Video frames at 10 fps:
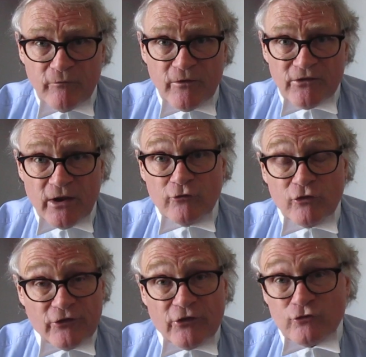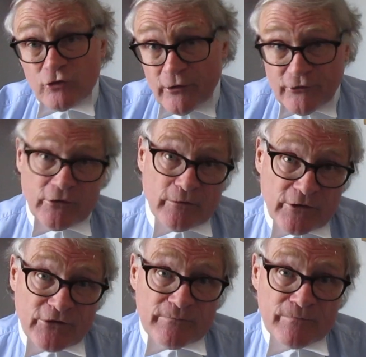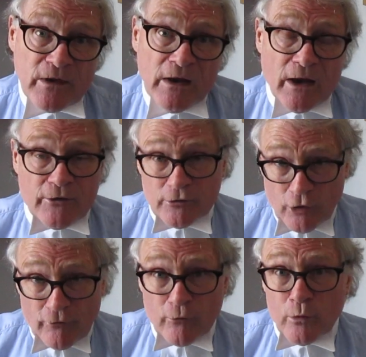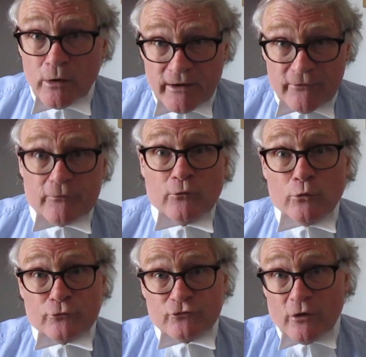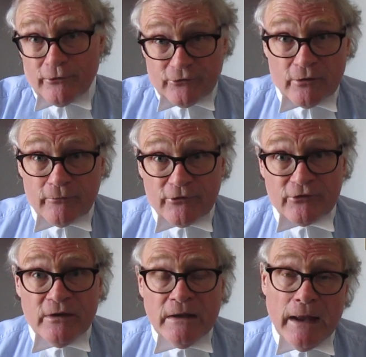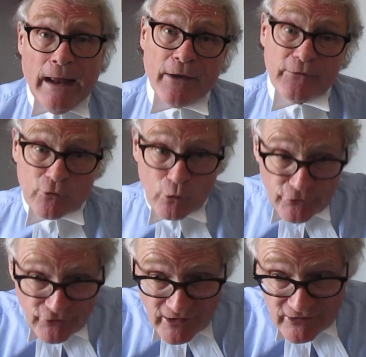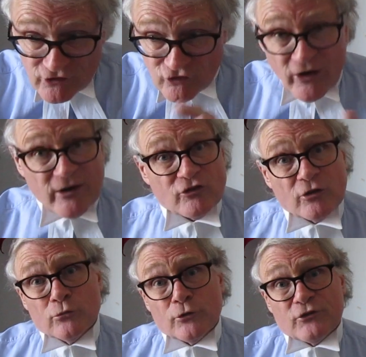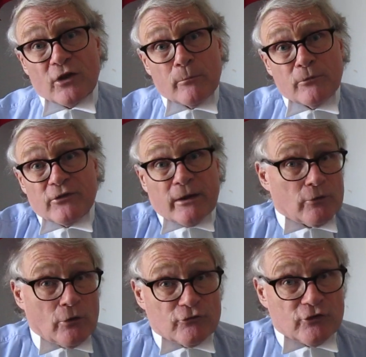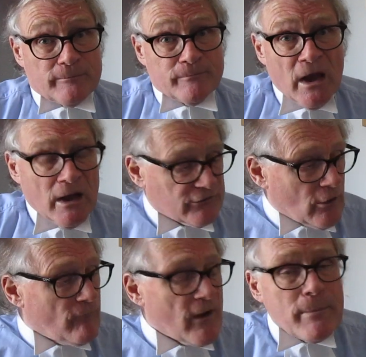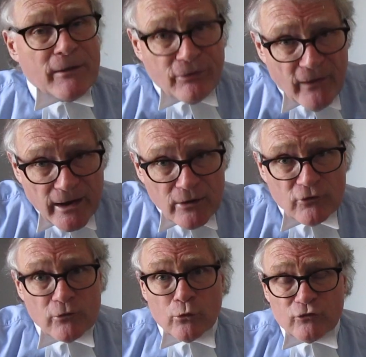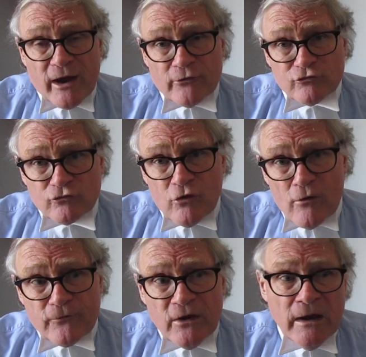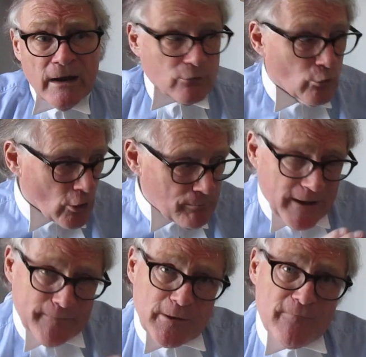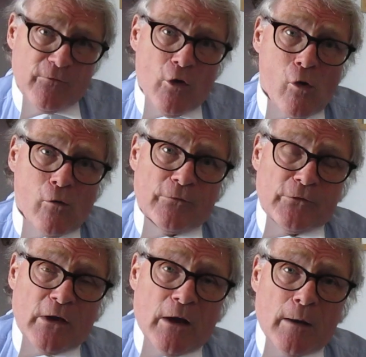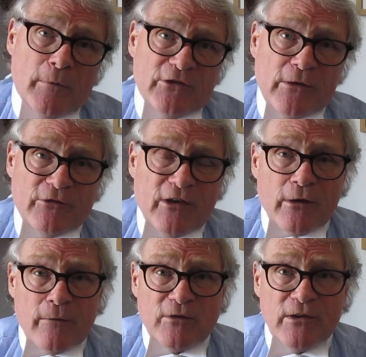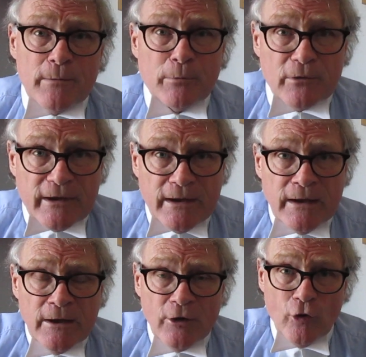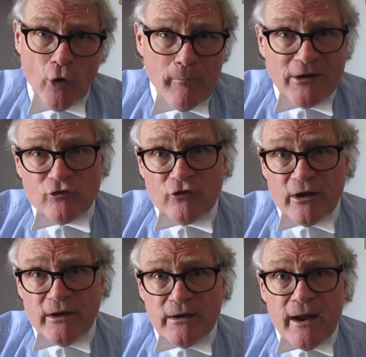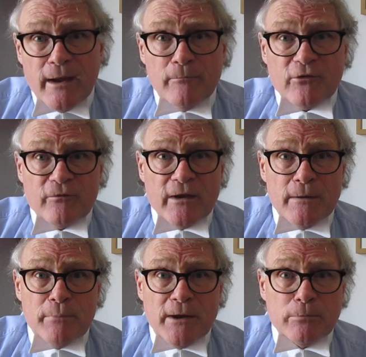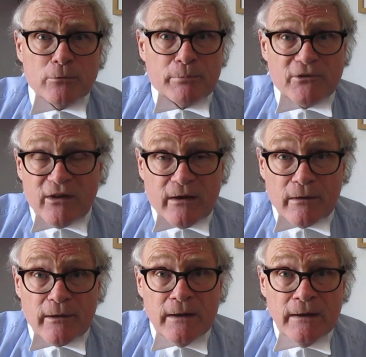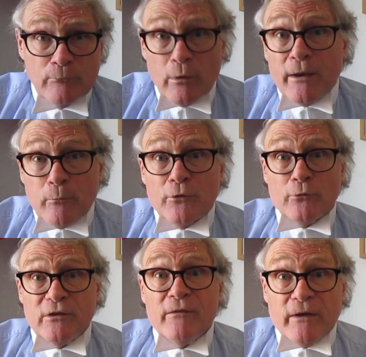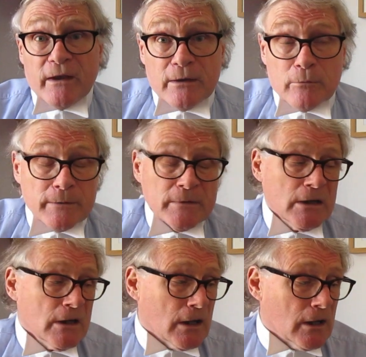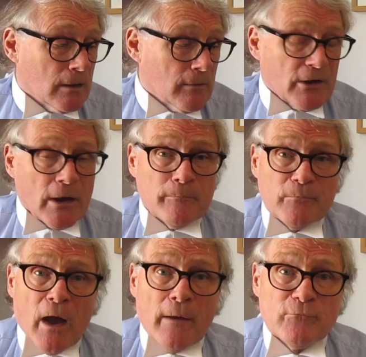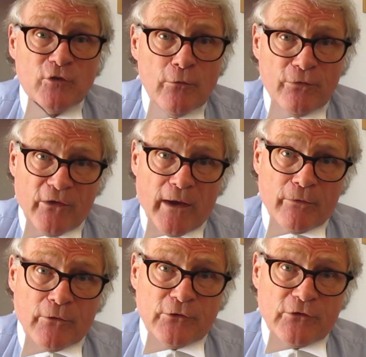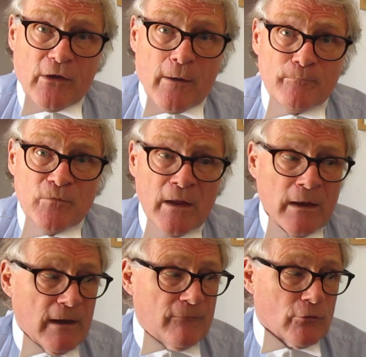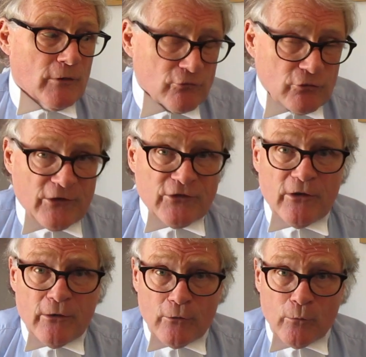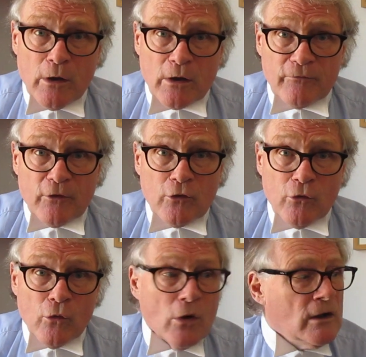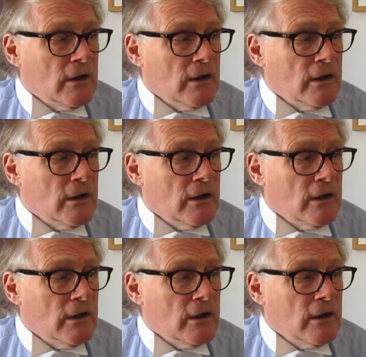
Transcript: of intelligence is tri-service. And a lot of the work is, of course, tri-service. And of course, things are changing all the time with technology. So a very big thank you to Lord Ashcroft, to all the people involved. As I said, I've deliberately not mentioned any names of any people particularly, well, anyone who's living anyway. And I do think that if you're interested in the work of the Corps,